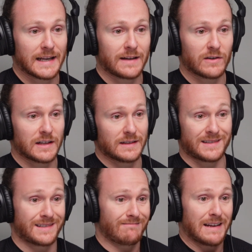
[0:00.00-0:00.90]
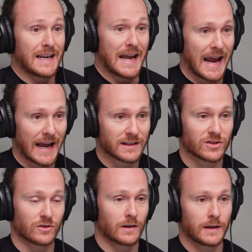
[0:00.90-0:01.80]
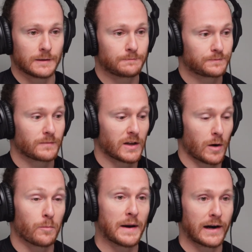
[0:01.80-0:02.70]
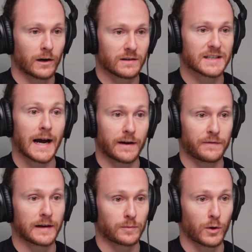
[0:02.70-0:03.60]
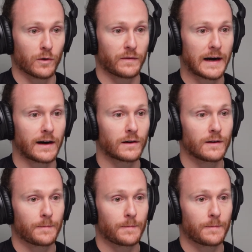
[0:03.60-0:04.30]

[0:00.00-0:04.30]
even an enhanced or a better side effect profile.